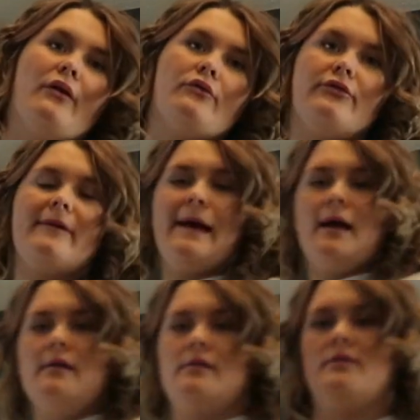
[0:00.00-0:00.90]

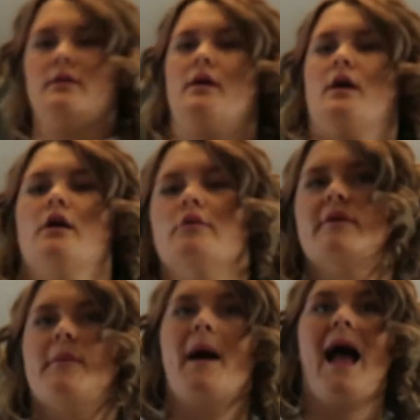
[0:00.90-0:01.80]
outfit
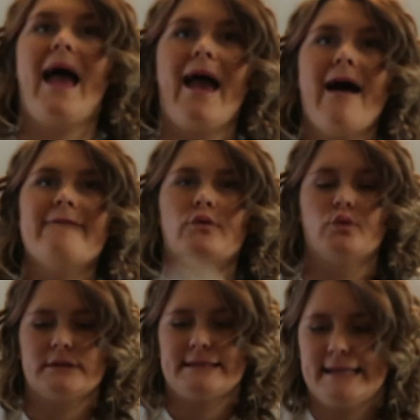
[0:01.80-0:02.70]
with my Air
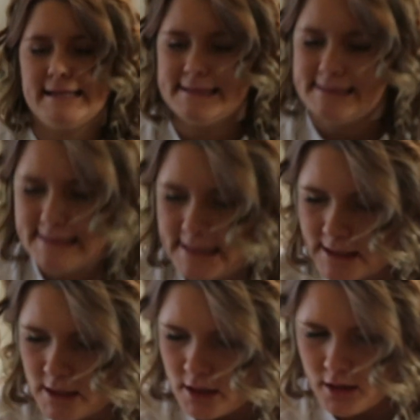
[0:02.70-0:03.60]
Forces
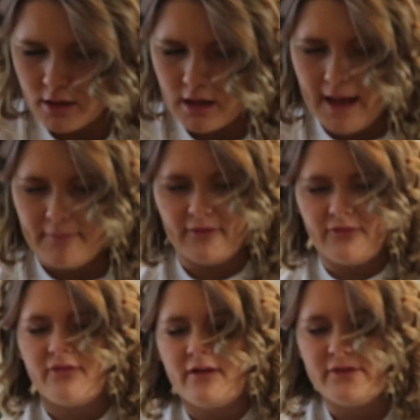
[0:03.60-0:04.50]
and my
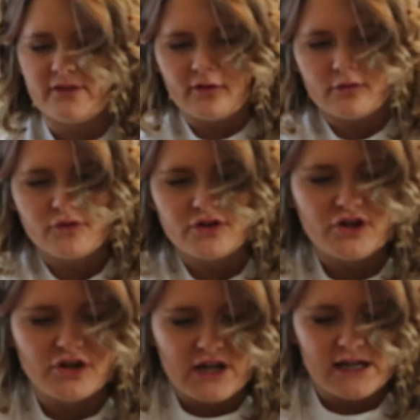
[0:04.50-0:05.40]
fluffy socks. I
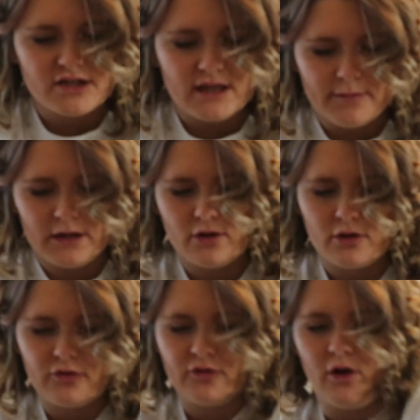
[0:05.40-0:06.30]
should have changed them, they
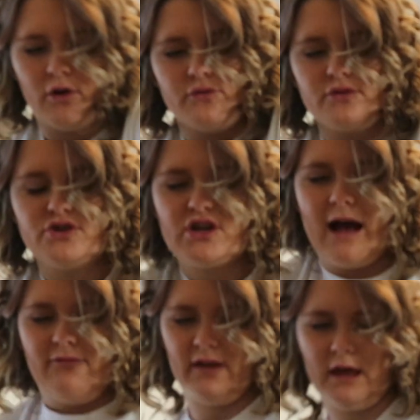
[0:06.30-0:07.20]
look so
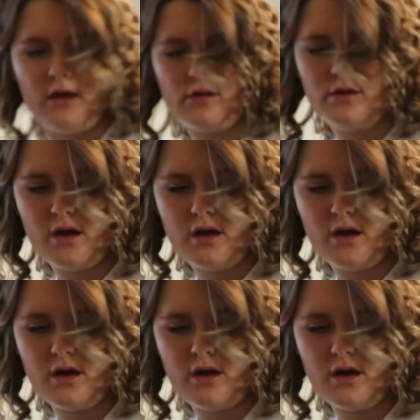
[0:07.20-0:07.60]
chavvy.